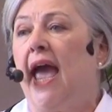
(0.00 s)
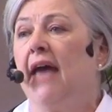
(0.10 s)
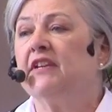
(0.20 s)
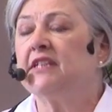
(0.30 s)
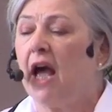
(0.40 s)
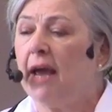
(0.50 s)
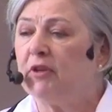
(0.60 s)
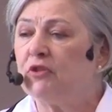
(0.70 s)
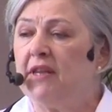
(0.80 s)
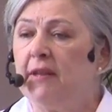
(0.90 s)
And the time
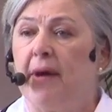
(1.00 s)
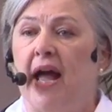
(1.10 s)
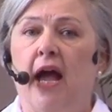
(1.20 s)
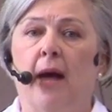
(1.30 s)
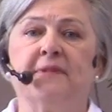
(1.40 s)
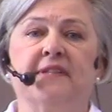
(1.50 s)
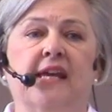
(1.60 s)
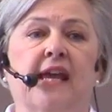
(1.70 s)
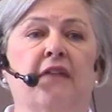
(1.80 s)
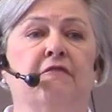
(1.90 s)
between the
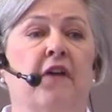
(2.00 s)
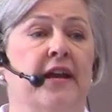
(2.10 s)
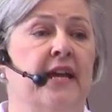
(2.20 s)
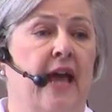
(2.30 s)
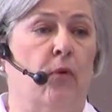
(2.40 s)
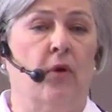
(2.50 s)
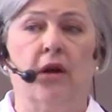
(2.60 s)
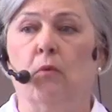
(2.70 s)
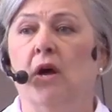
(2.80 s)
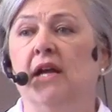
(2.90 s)
biopsy and finding out
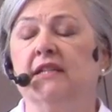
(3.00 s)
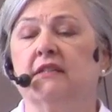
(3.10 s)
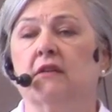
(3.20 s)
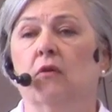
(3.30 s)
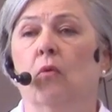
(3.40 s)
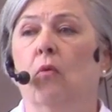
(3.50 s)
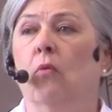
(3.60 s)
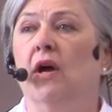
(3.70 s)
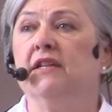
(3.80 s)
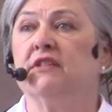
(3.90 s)
what it was
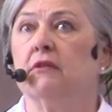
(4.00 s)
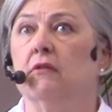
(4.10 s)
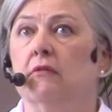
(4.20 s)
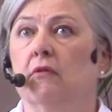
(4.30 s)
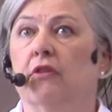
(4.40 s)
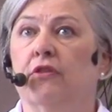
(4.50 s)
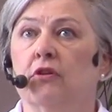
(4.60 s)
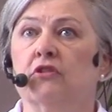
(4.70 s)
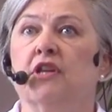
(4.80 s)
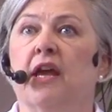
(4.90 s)

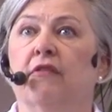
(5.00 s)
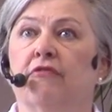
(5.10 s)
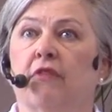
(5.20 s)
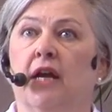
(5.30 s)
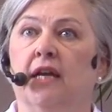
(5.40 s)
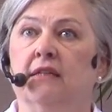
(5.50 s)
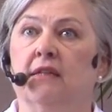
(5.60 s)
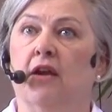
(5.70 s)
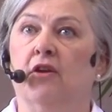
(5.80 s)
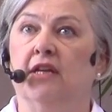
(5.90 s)
Thursday, Friday,
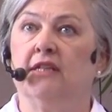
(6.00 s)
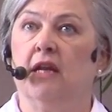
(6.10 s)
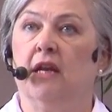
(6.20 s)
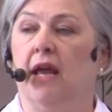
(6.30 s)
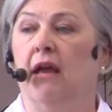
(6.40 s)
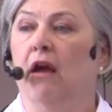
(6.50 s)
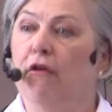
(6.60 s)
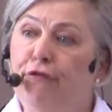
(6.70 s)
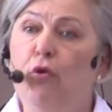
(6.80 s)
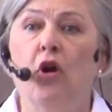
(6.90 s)
Saturday, Sunday,
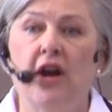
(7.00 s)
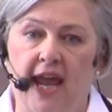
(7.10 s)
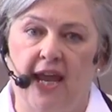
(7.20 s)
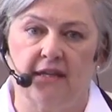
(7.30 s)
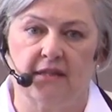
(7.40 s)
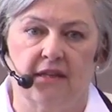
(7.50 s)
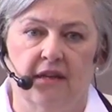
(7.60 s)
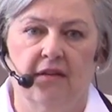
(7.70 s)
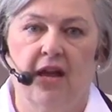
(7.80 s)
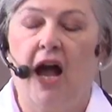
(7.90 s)
4 days.
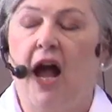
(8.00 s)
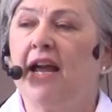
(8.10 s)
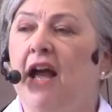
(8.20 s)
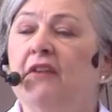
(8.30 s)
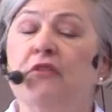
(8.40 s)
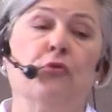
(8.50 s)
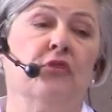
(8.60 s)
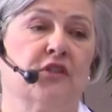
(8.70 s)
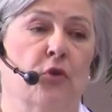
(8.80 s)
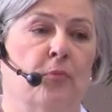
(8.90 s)
I got
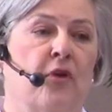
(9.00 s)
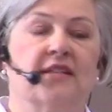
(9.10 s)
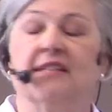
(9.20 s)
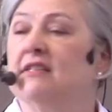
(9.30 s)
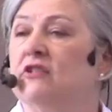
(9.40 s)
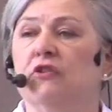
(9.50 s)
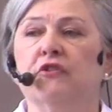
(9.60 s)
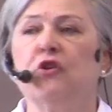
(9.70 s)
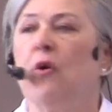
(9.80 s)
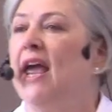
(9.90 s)
through this whole process,
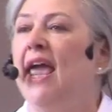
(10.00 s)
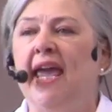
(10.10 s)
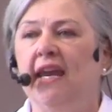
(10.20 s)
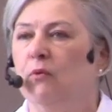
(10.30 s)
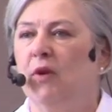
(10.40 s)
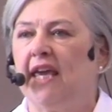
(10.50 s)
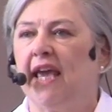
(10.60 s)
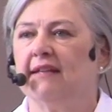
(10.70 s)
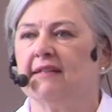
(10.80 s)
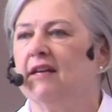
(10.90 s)
so I hated
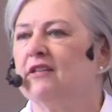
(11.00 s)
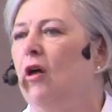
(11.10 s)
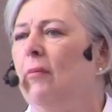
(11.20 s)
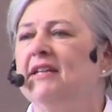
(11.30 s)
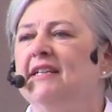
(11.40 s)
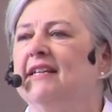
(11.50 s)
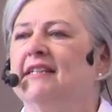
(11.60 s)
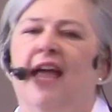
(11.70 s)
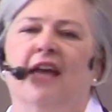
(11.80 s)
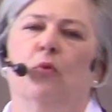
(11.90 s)
weekends, because all my
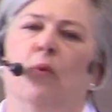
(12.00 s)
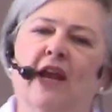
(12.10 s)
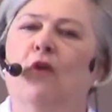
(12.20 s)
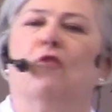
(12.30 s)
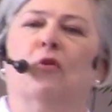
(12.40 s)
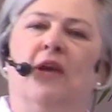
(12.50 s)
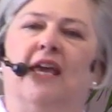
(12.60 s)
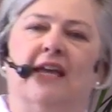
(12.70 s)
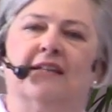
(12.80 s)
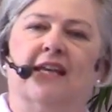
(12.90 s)
tests I had to wait over a
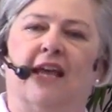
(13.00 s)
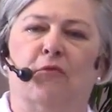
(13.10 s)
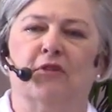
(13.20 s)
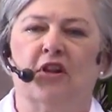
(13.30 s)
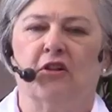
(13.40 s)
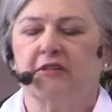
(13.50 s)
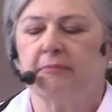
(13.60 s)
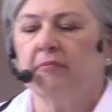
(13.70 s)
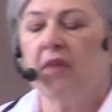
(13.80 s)
weekend to get results.